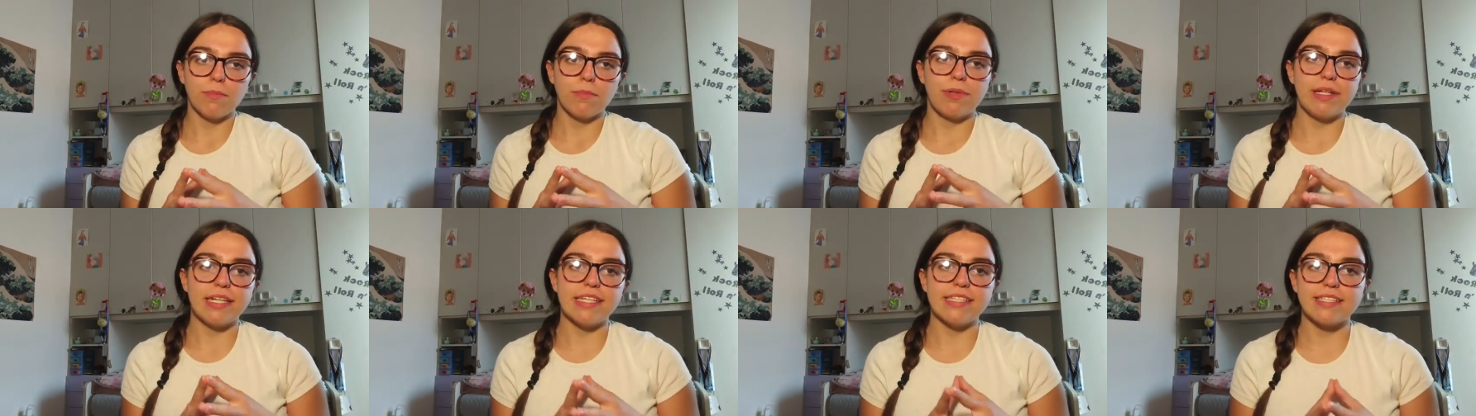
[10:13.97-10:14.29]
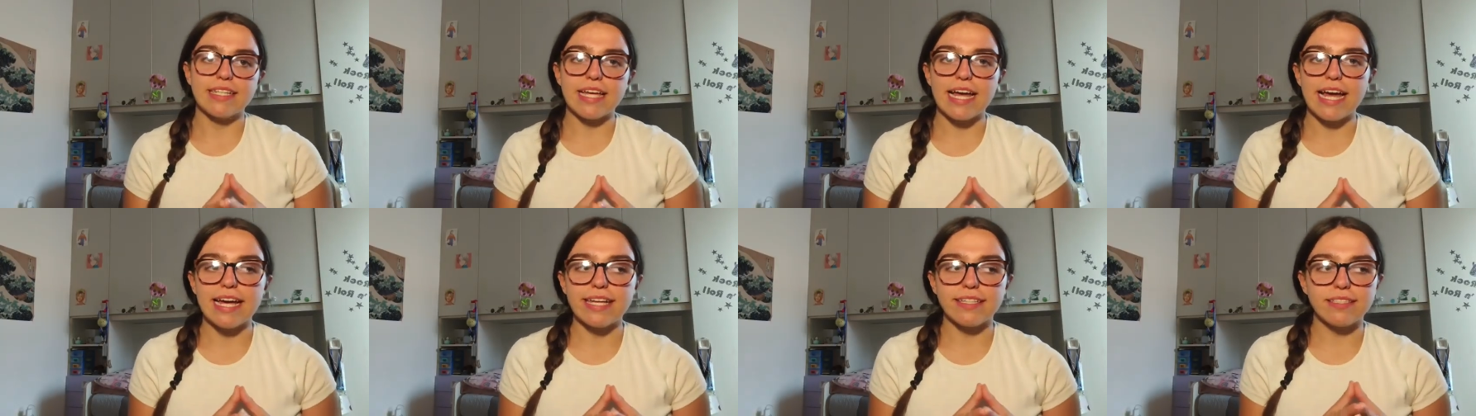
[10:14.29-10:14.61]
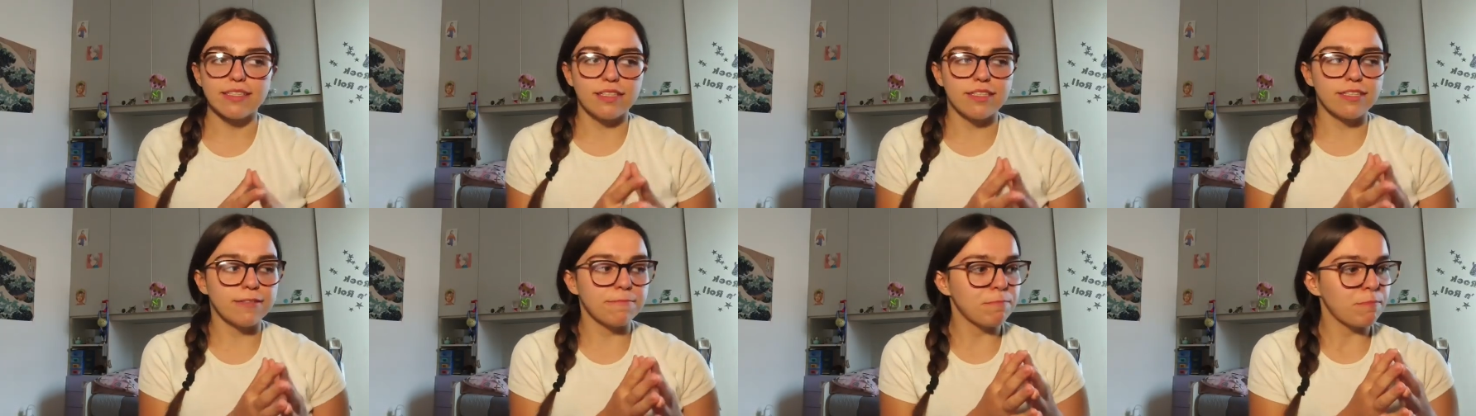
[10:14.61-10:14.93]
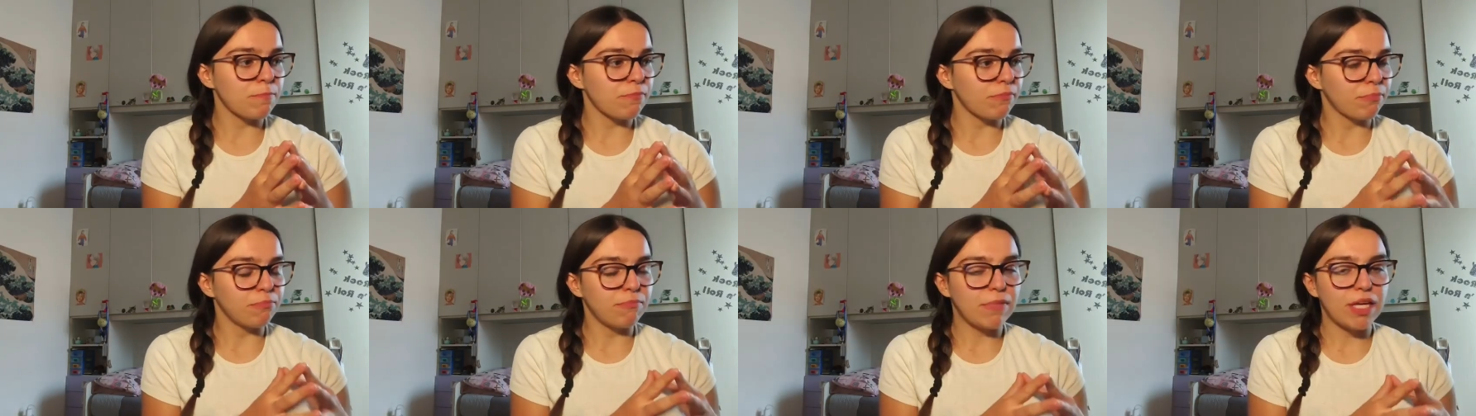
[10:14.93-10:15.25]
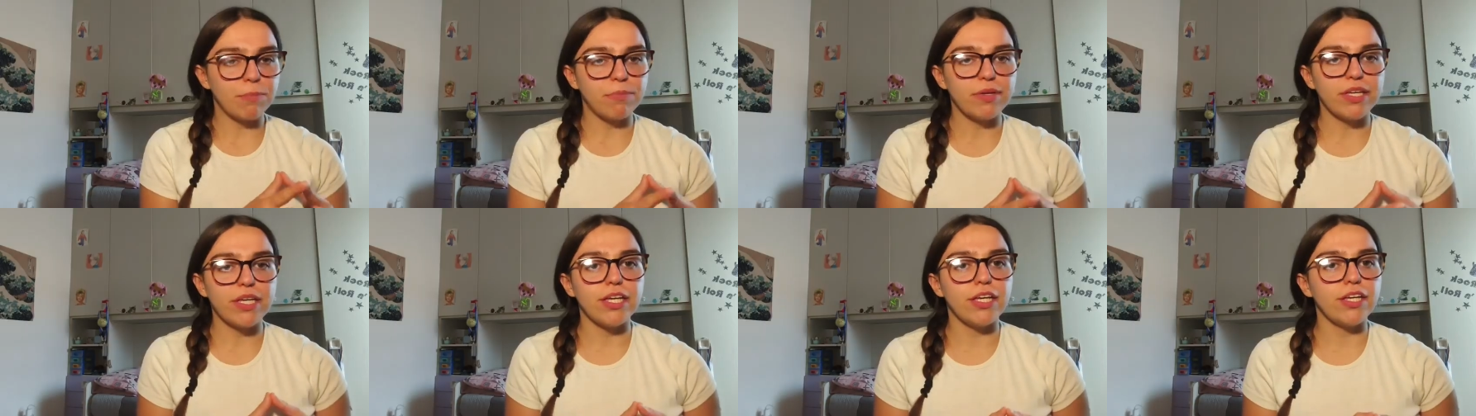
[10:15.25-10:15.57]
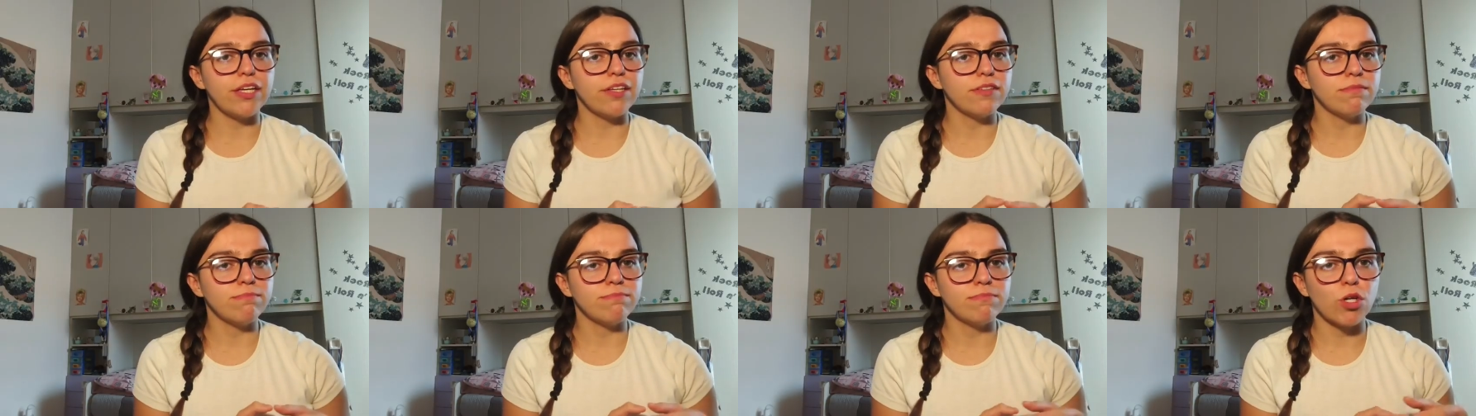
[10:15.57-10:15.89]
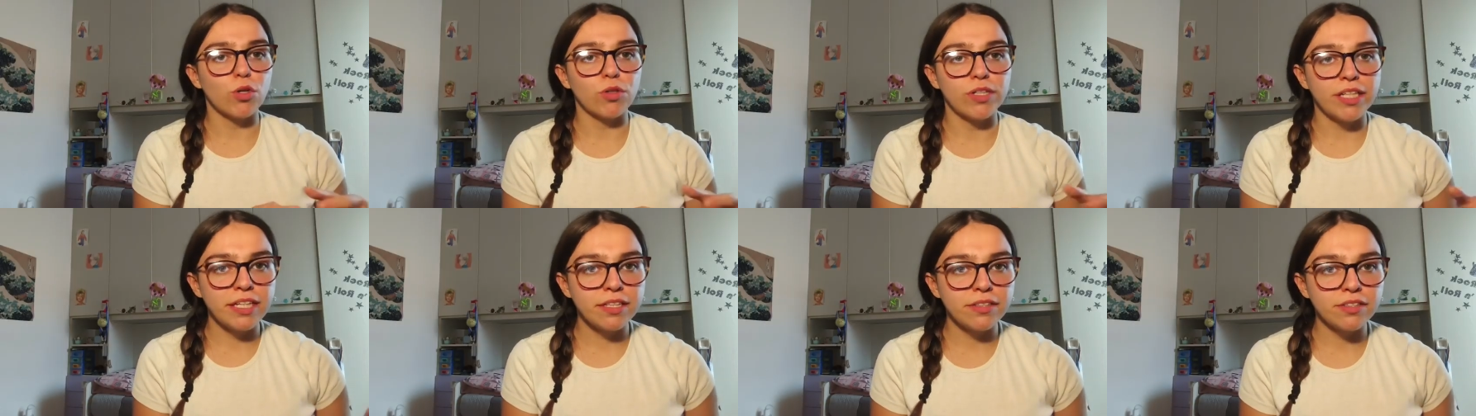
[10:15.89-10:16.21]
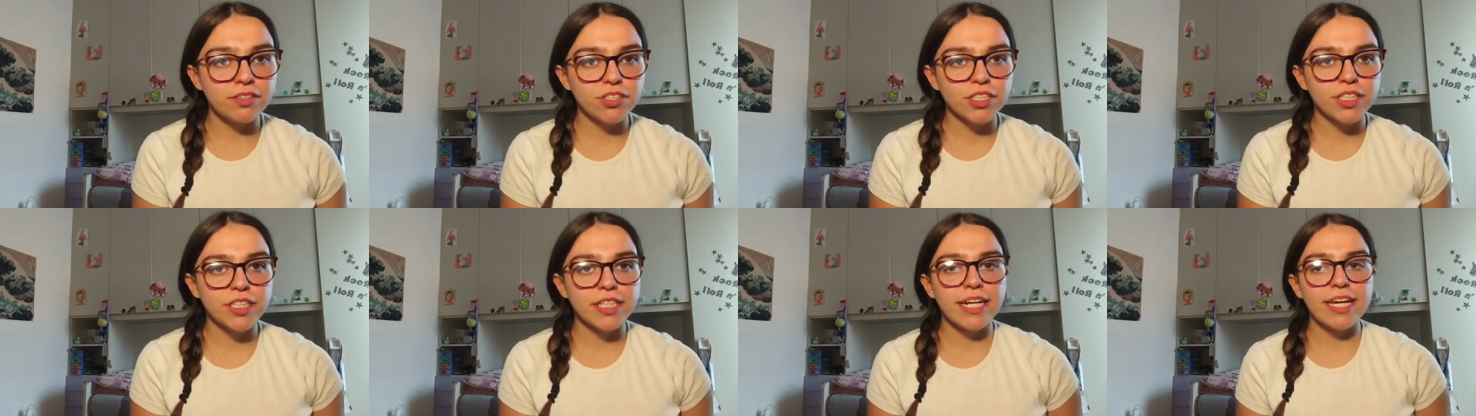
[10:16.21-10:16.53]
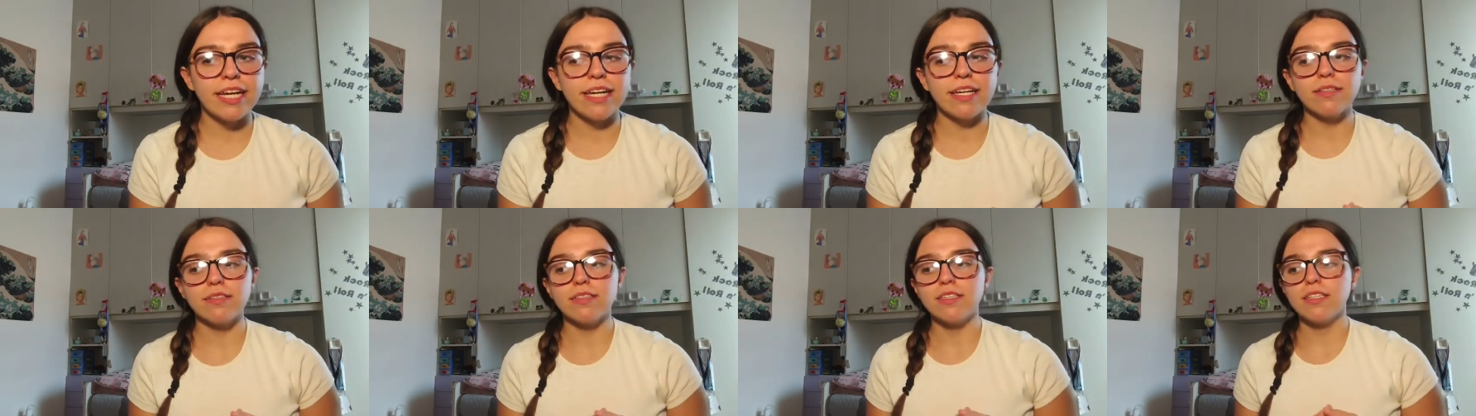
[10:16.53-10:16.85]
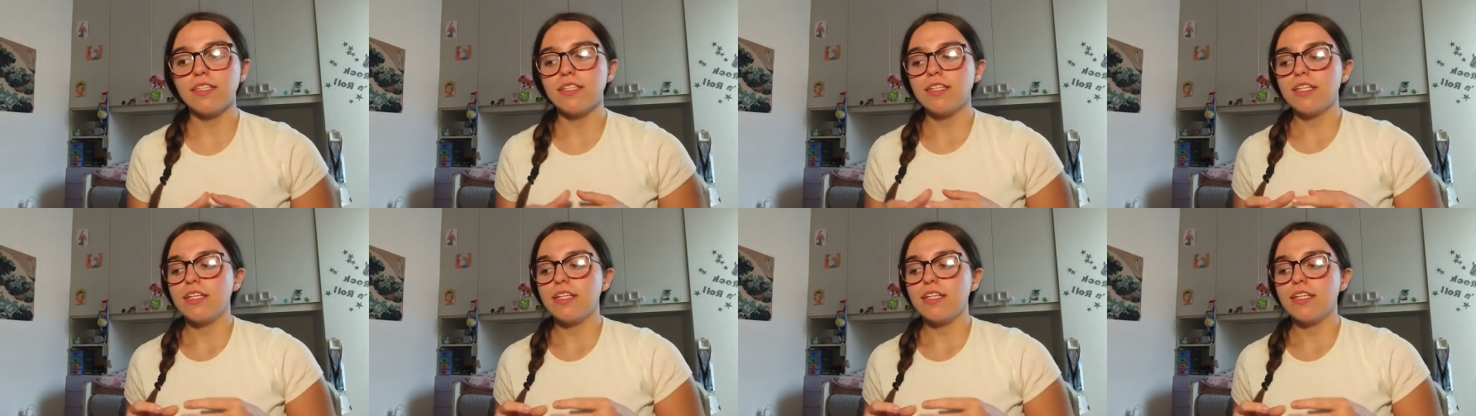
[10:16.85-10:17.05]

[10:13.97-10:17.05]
Please ask maybe on internet,